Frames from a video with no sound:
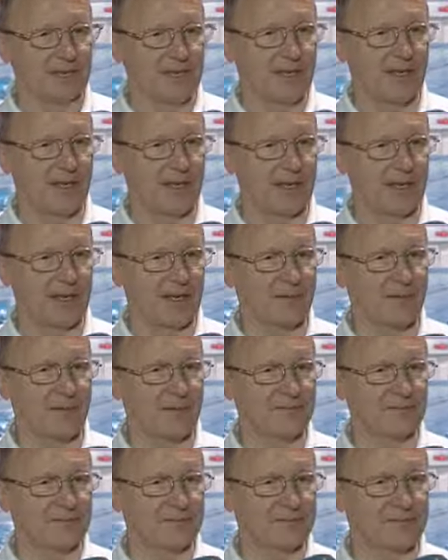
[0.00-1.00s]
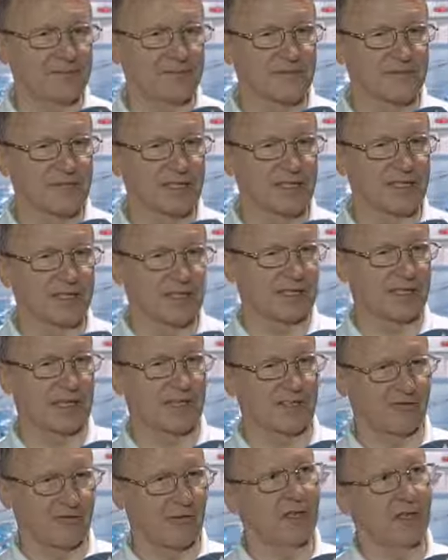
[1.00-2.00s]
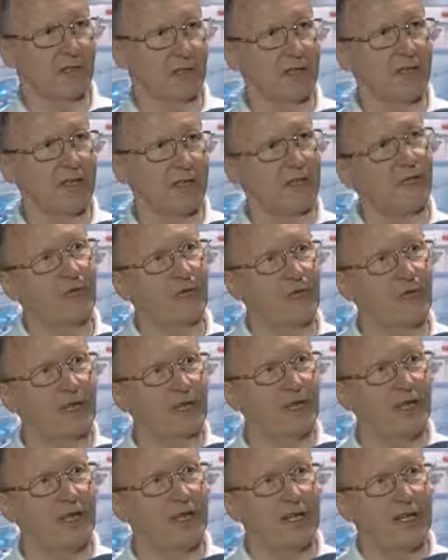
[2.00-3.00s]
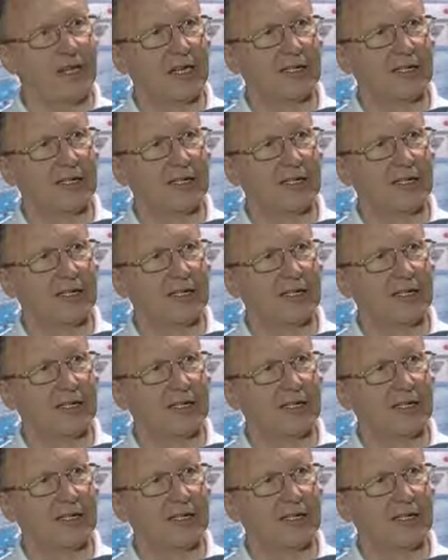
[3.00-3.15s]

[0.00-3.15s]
um, successful to be in future,